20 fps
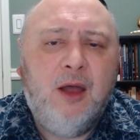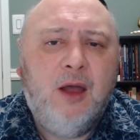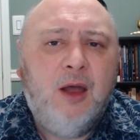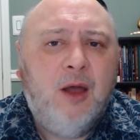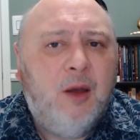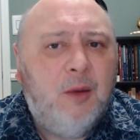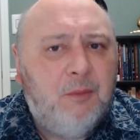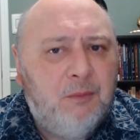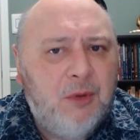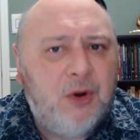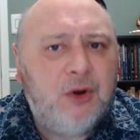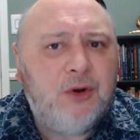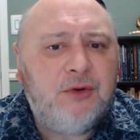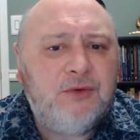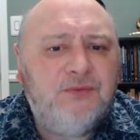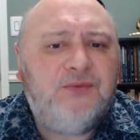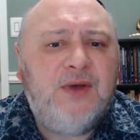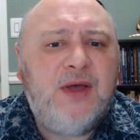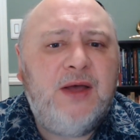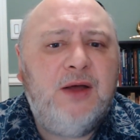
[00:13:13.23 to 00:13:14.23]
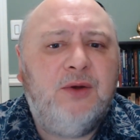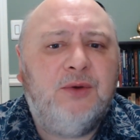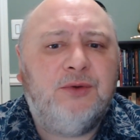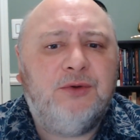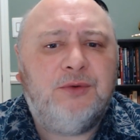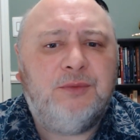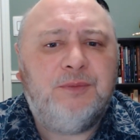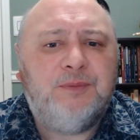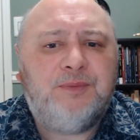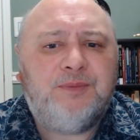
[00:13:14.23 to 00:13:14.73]
Merton found
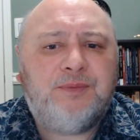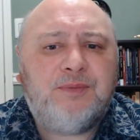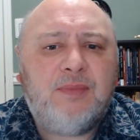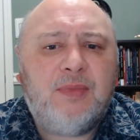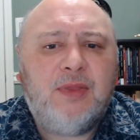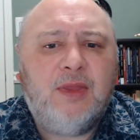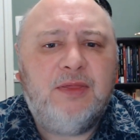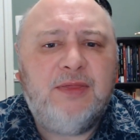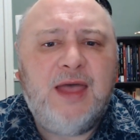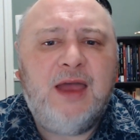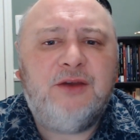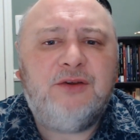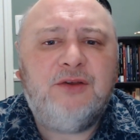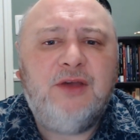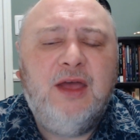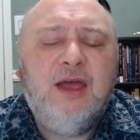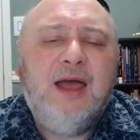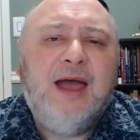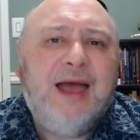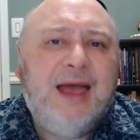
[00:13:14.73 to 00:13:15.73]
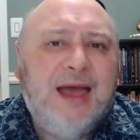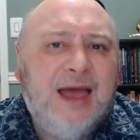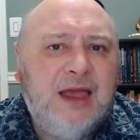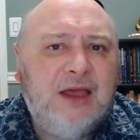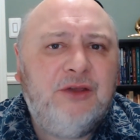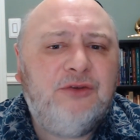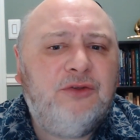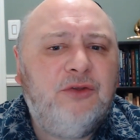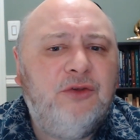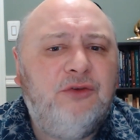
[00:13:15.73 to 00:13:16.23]
that
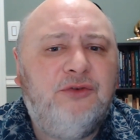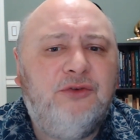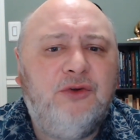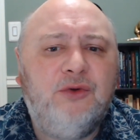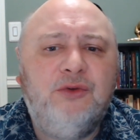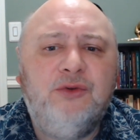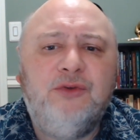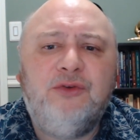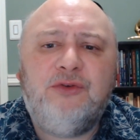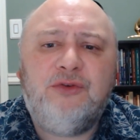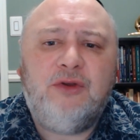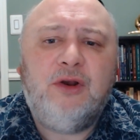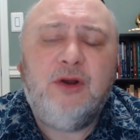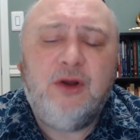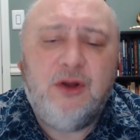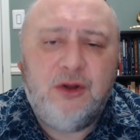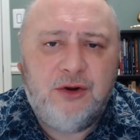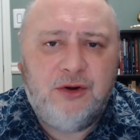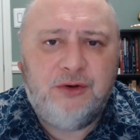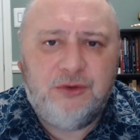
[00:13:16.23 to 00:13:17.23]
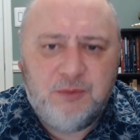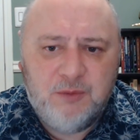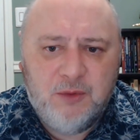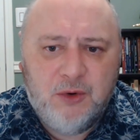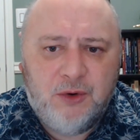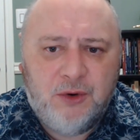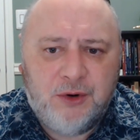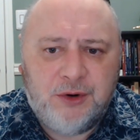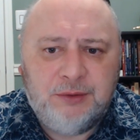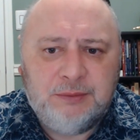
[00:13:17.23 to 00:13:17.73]
as the students learned
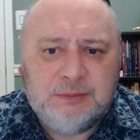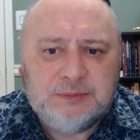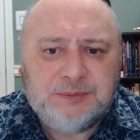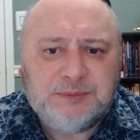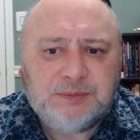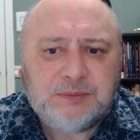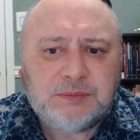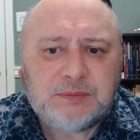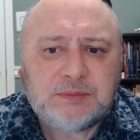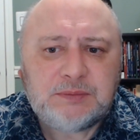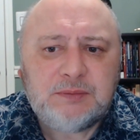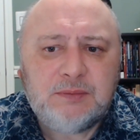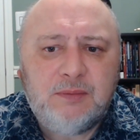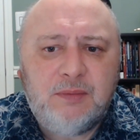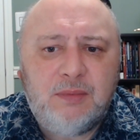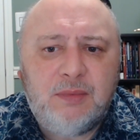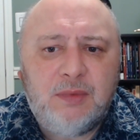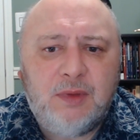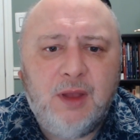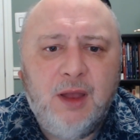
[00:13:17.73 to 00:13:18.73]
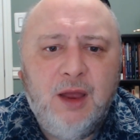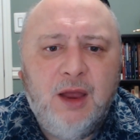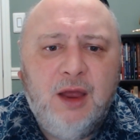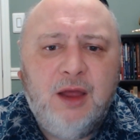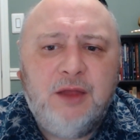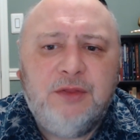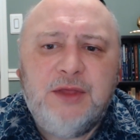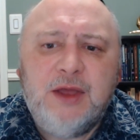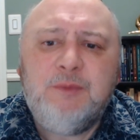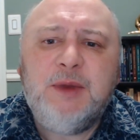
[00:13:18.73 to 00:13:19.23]
more,
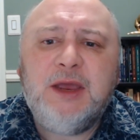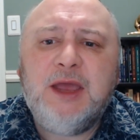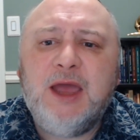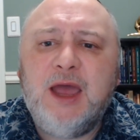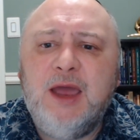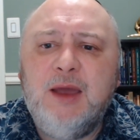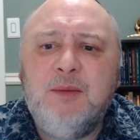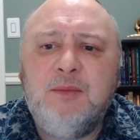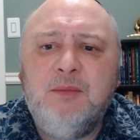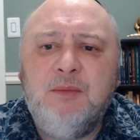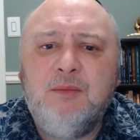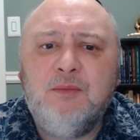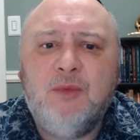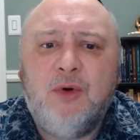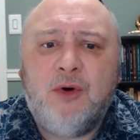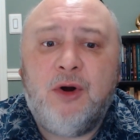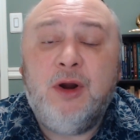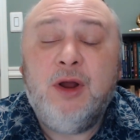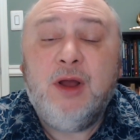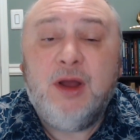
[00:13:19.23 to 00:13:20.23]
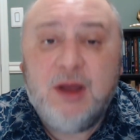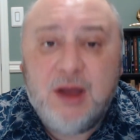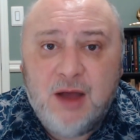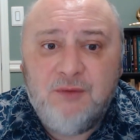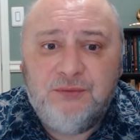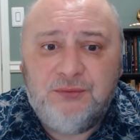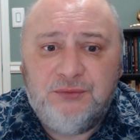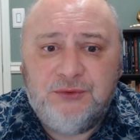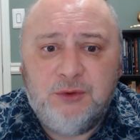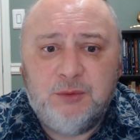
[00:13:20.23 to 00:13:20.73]
they became more
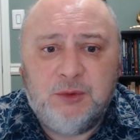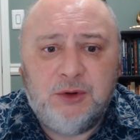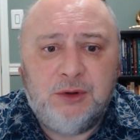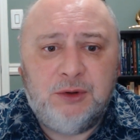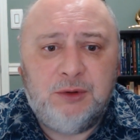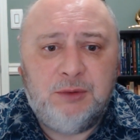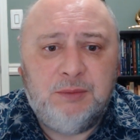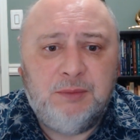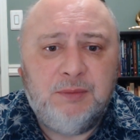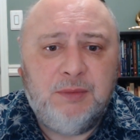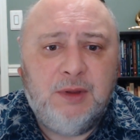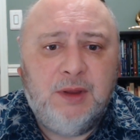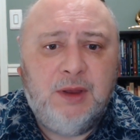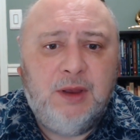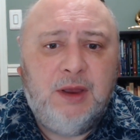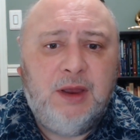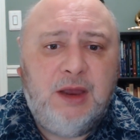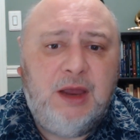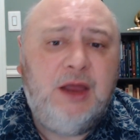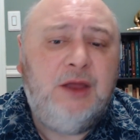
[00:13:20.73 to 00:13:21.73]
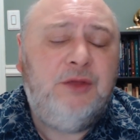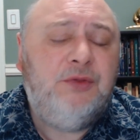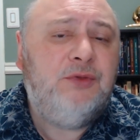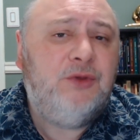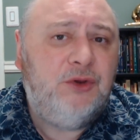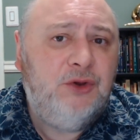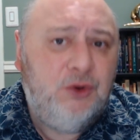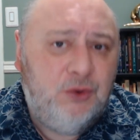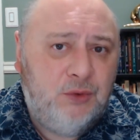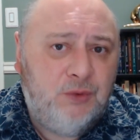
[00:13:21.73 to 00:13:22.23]
comfortable in the
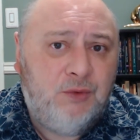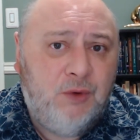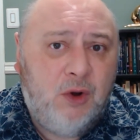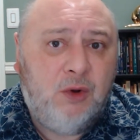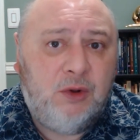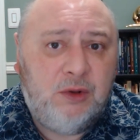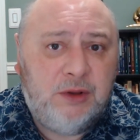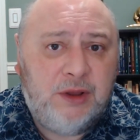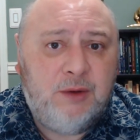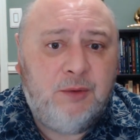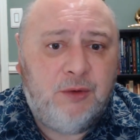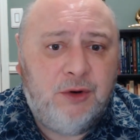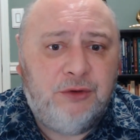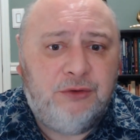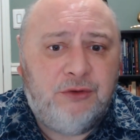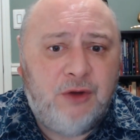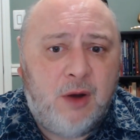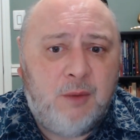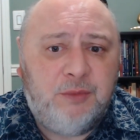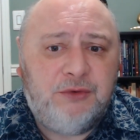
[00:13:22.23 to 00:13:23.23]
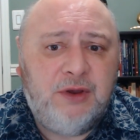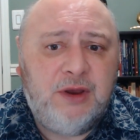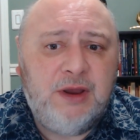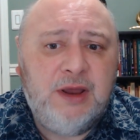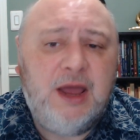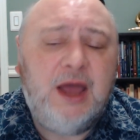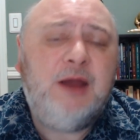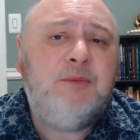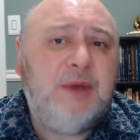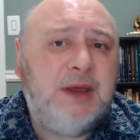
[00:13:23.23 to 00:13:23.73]
new role they were adopting
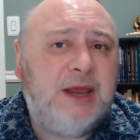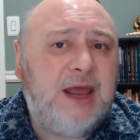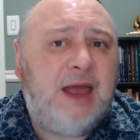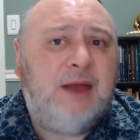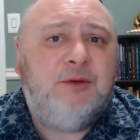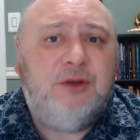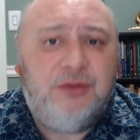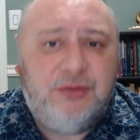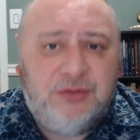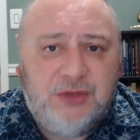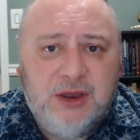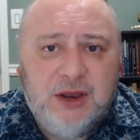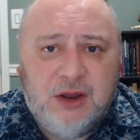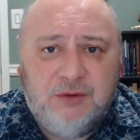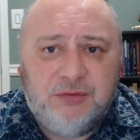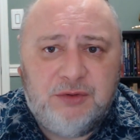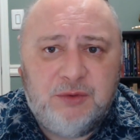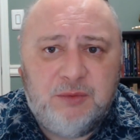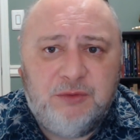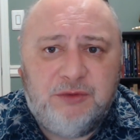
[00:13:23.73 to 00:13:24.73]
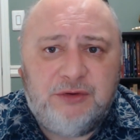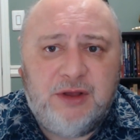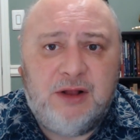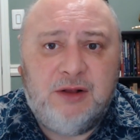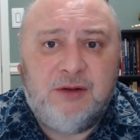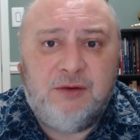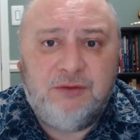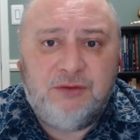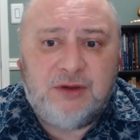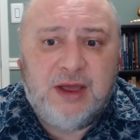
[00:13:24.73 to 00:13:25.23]
and began to think of
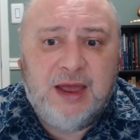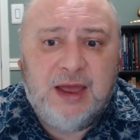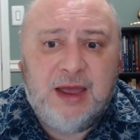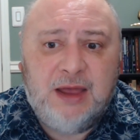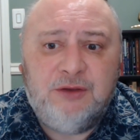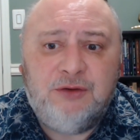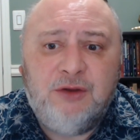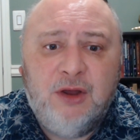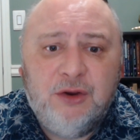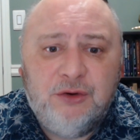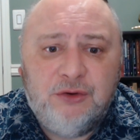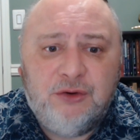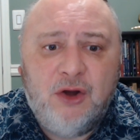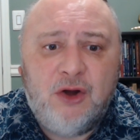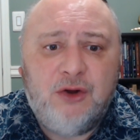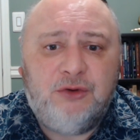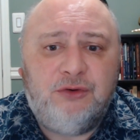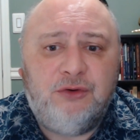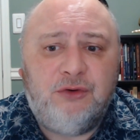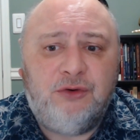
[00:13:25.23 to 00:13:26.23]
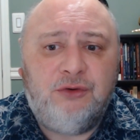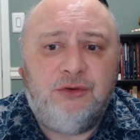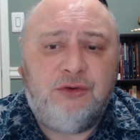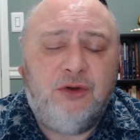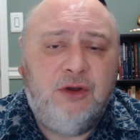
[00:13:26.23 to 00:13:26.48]
themselves as doctors,